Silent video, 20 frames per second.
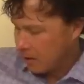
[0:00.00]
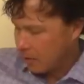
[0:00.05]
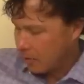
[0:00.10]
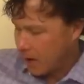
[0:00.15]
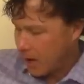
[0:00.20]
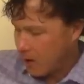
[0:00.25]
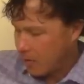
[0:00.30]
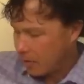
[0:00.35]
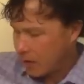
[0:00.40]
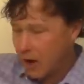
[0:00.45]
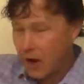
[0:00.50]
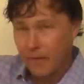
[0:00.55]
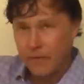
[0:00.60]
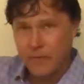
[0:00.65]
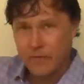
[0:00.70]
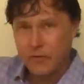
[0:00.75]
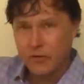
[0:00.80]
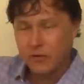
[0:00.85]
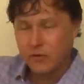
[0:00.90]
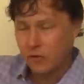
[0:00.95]
ground
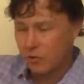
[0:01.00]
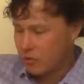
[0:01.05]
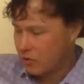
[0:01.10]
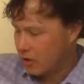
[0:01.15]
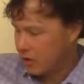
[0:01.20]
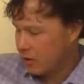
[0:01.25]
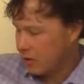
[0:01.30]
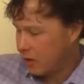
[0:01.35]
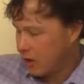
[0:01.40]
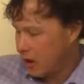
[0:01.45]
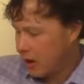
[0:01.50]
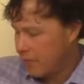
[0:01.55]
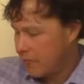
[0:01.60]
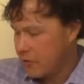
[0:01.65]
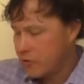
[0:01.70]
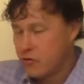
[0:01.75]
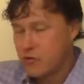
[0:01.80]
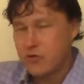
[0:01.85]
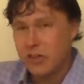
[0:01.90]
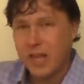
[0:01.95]
coffee if you're still drinking
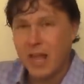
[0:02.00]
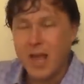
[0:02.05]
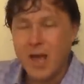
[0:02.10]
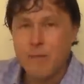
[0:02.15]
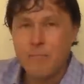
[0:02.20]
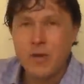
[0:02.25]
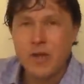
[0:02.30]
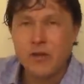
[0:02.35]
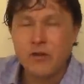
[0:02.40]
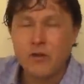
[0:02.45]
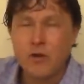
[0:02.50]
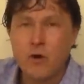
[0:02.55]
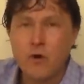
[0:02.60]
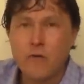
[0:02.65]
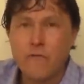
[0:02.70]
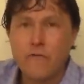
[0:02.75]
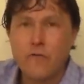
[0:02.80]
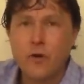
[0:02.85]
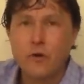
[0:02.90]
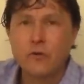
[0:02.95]
coffee, and you can't make your
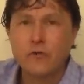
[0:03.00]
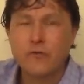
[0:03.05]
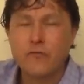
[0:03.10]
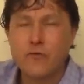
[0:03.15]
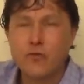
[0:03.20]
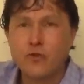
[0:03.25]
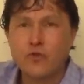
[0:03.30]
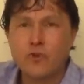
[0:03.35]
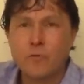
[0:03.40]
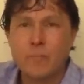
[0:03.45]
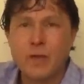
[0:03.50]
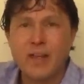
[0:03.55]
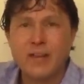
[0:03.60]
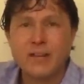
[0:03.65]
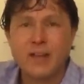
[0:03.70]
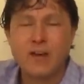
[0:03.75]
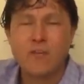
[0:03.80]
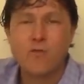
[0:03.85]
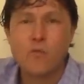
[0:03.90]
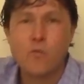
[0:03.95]
own frozen fruit
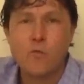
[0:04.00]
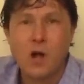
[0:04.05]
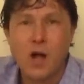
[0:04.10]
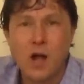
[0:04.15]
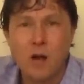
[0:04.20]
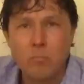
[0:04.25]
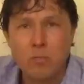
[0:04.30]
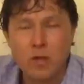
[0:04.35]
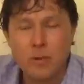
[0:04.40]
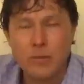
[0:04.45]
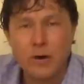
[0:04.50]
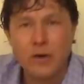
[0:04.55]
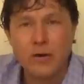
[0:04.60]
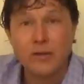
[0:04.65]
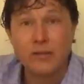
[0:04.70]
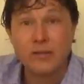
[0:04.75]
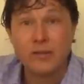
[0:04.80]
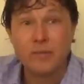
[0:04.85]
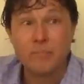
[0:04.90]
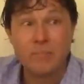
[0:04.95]
sorbets out of wild
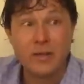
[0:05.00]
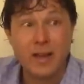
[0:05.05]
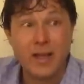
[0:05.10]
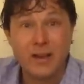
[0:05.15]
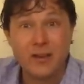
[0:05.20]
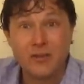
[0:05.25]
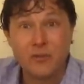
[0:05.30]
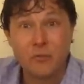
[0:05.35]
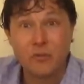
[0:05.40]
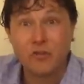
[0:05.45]
blueberries and bananas,